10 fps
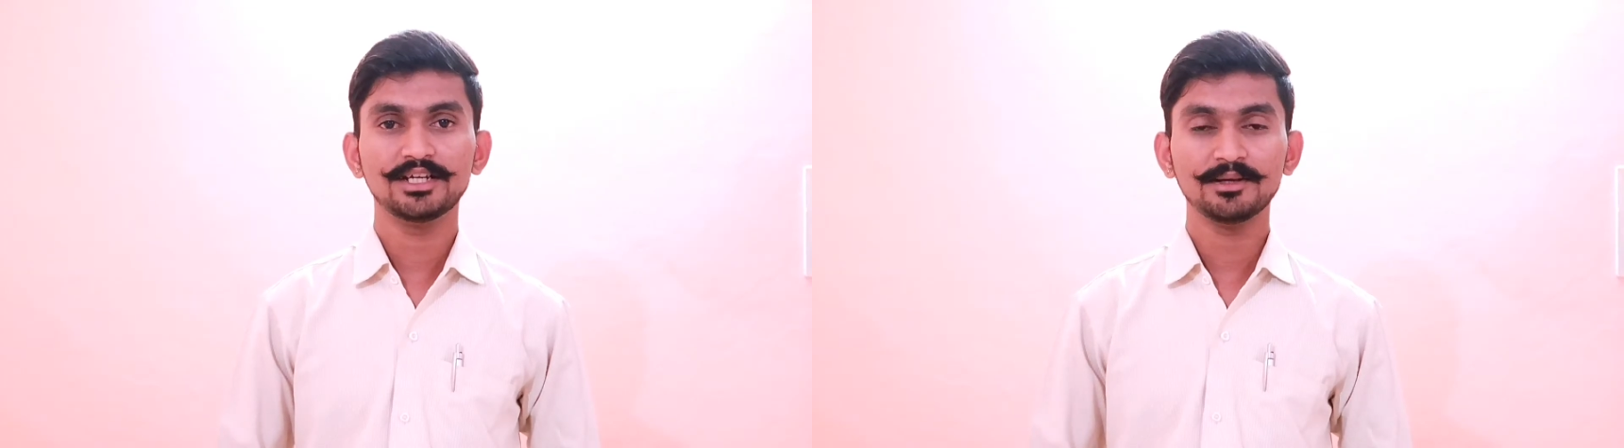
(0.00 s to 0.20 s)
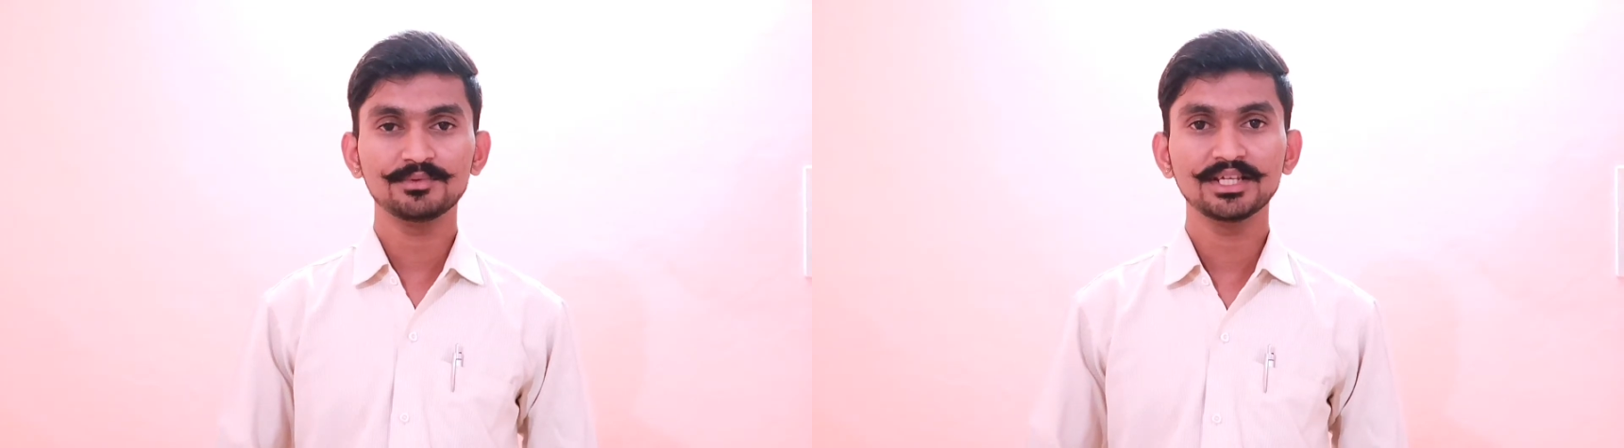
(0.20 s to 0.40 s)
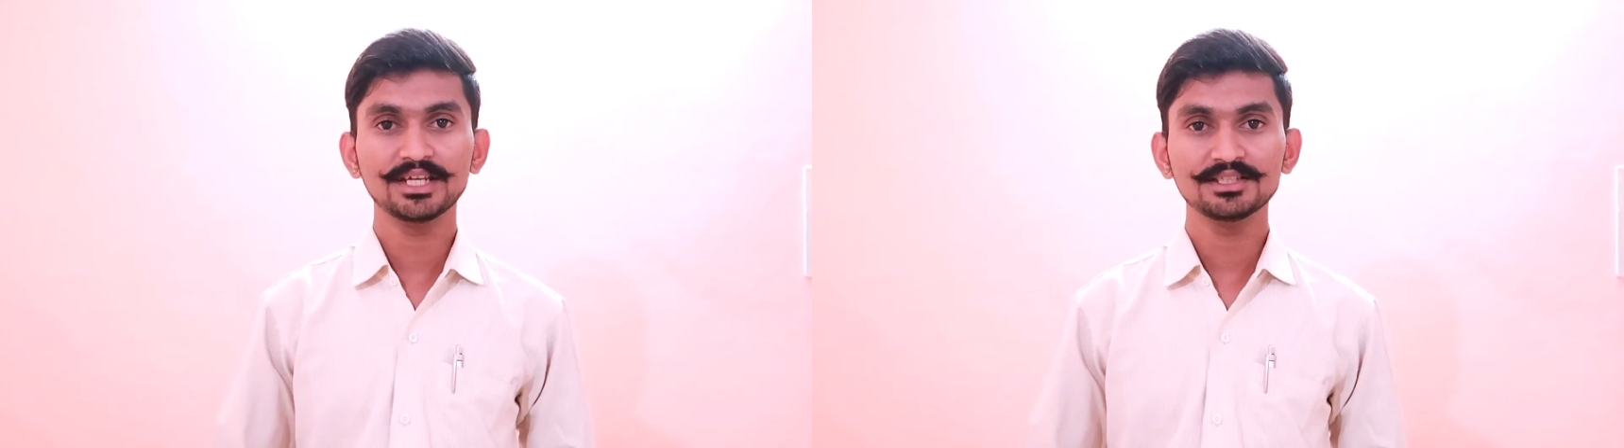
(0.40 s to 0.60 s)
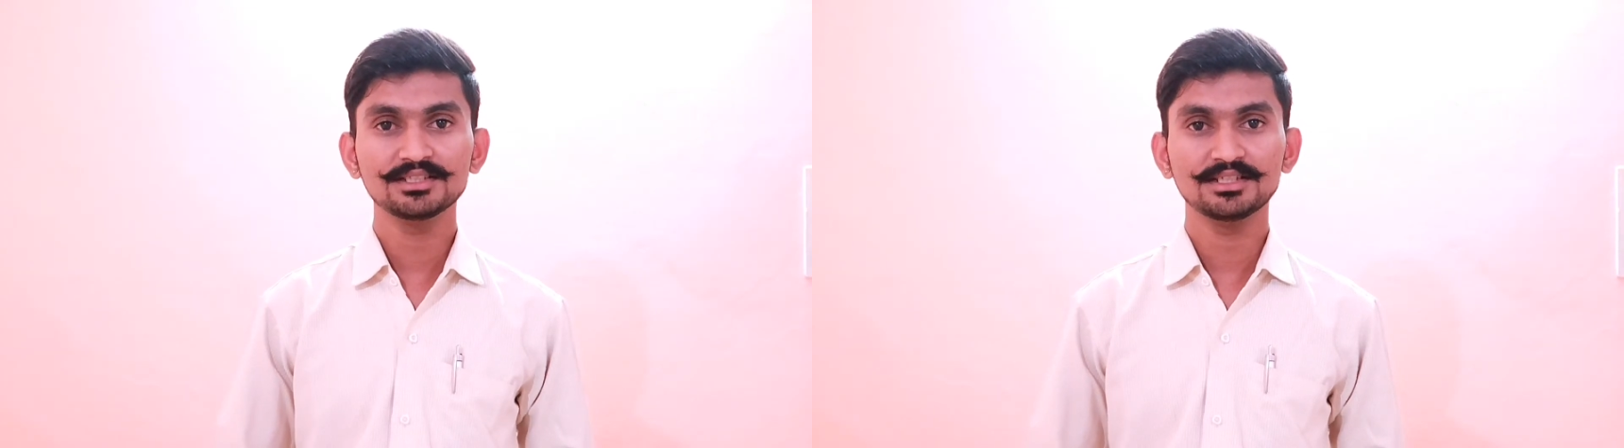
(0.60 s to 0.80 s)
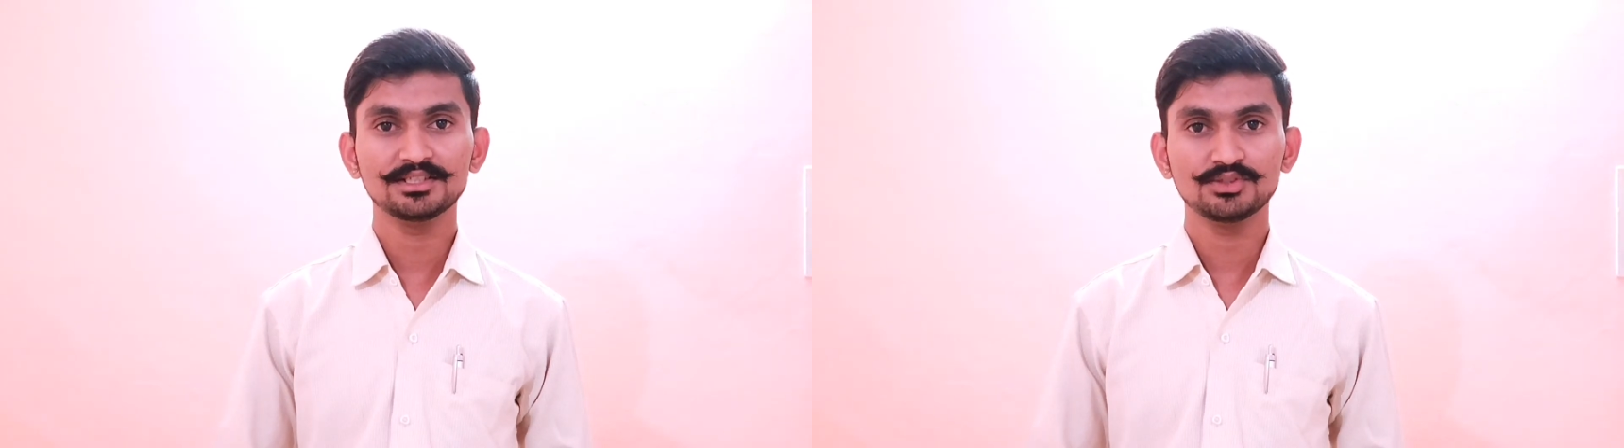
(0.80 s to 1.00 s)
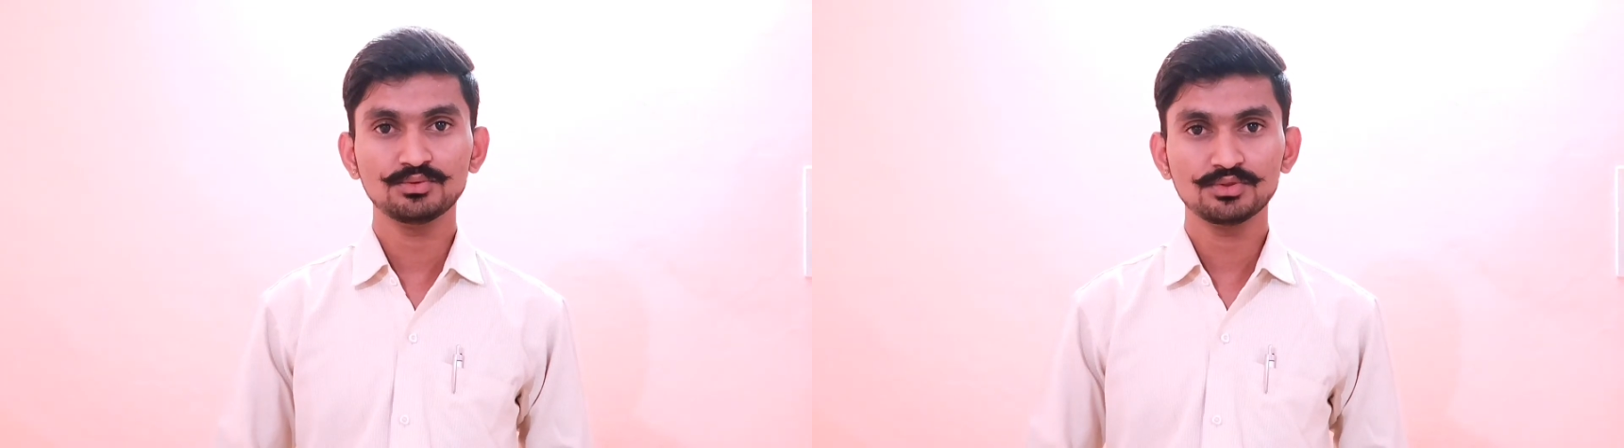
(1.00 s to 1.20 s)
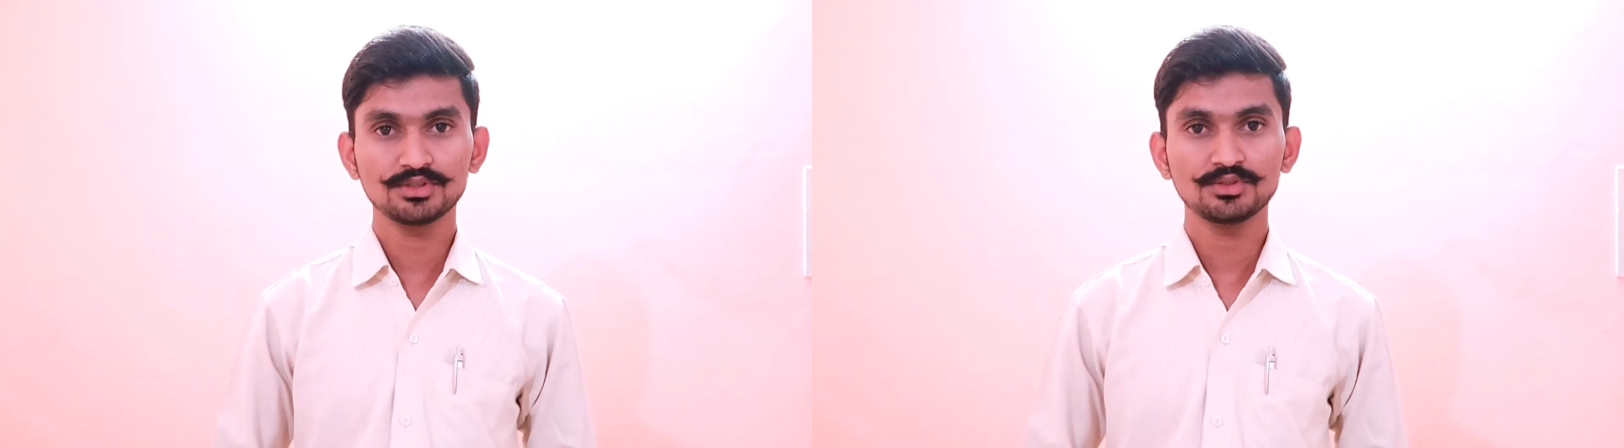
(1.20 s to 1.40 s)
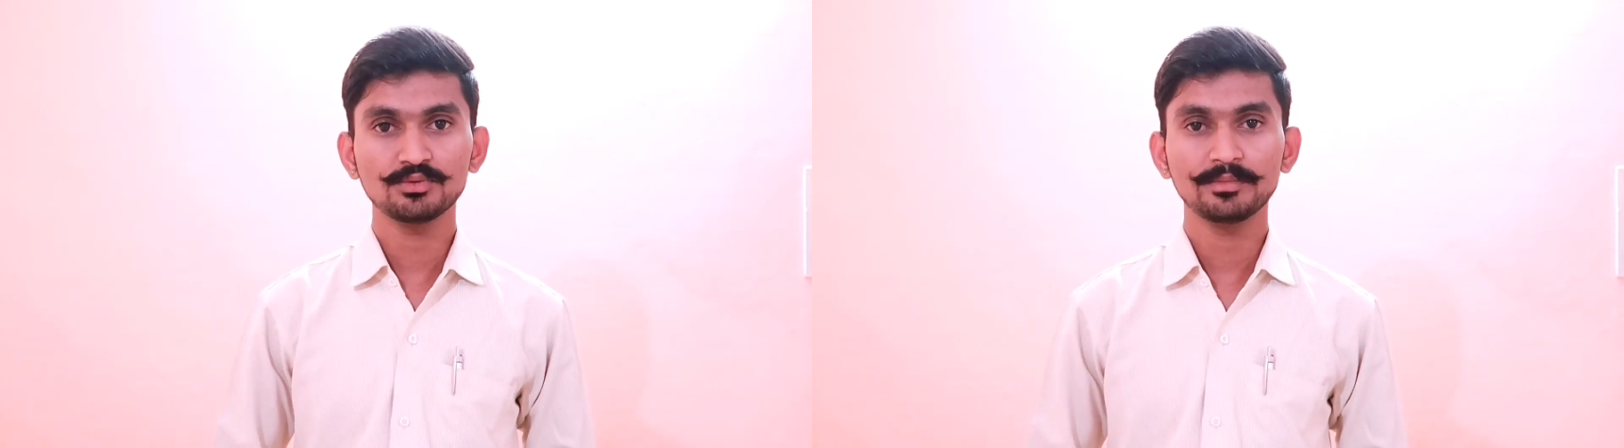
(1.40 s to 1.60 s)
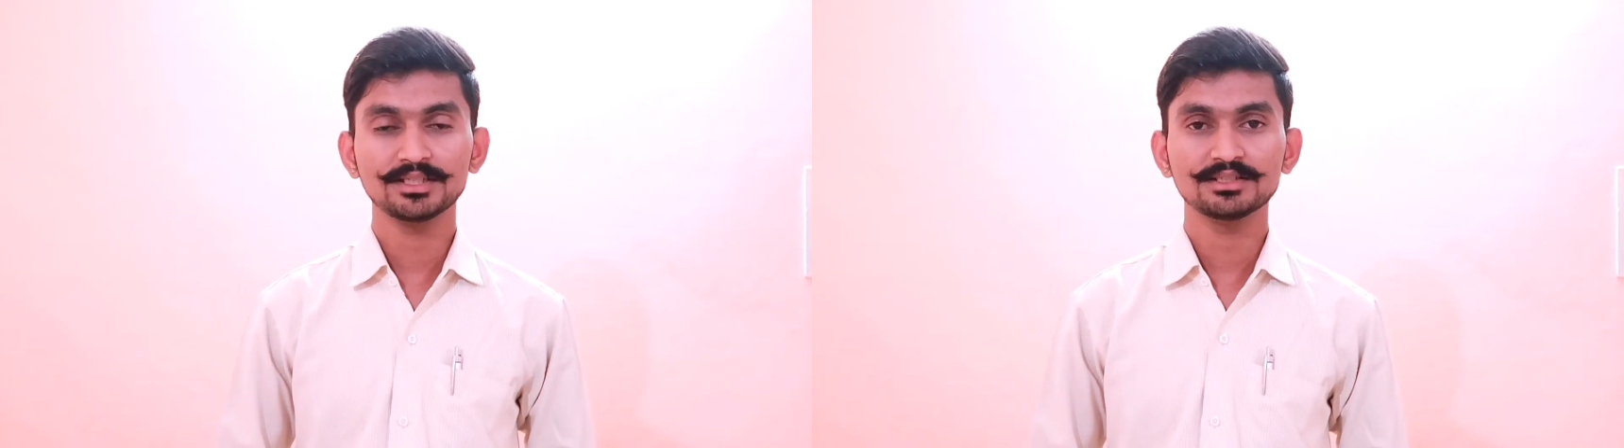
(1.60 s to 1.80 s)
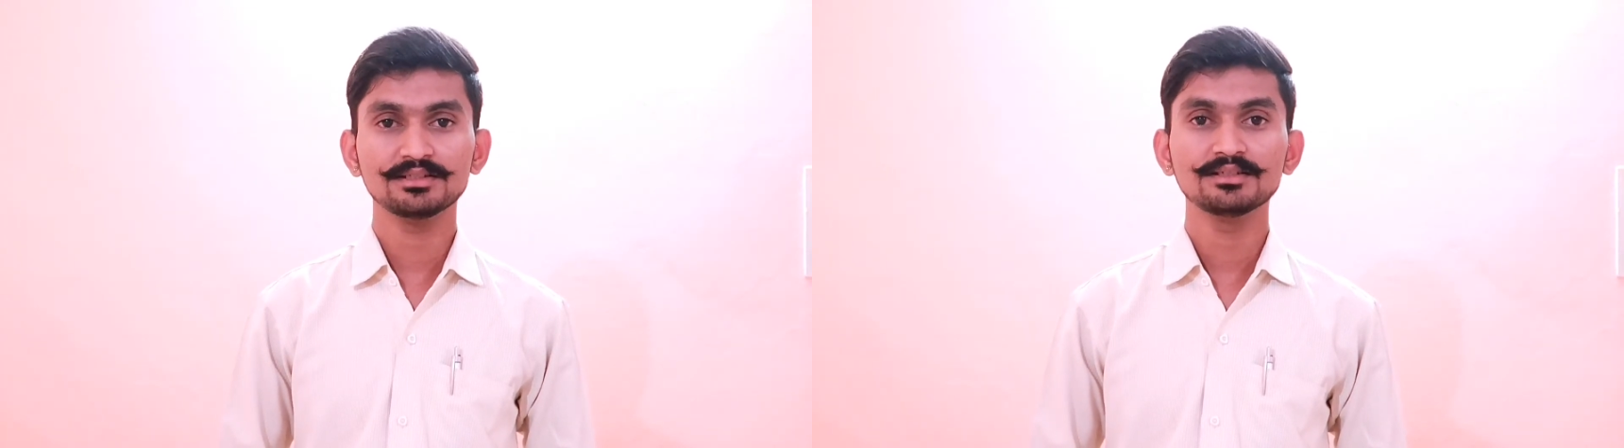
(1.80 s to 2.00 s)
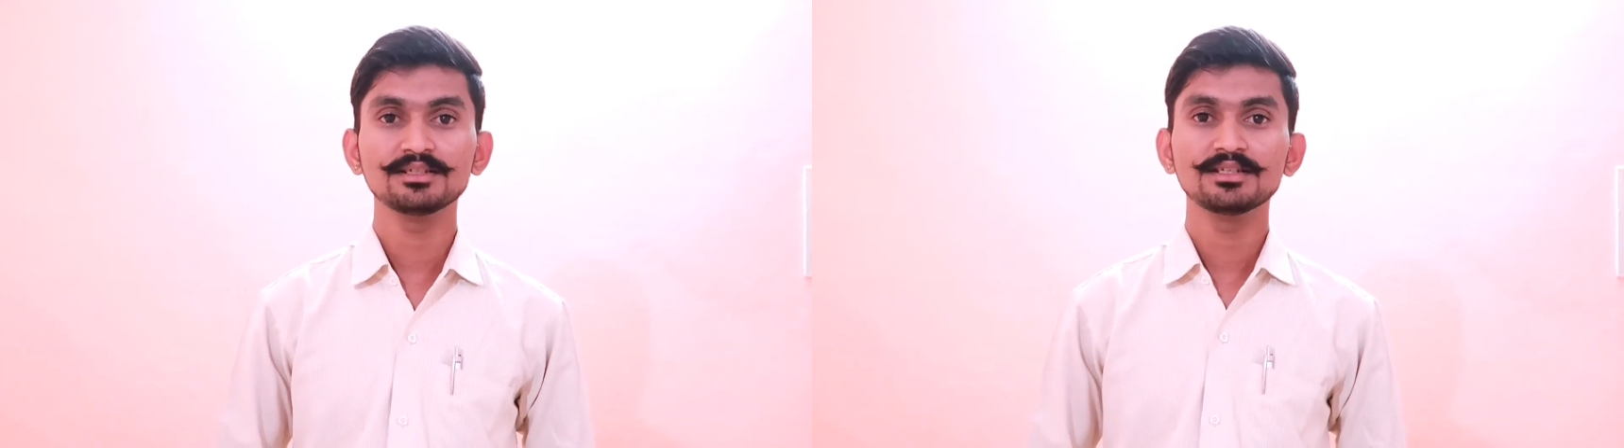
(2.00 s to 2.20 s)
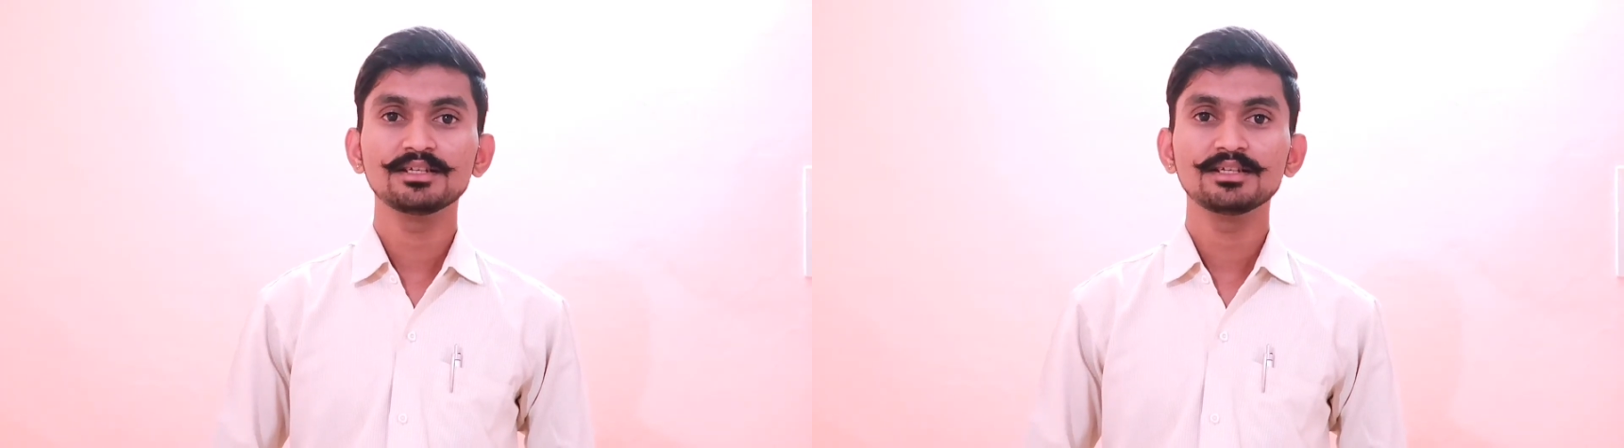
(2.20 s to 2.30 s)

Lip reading: Depth gauge is used to measure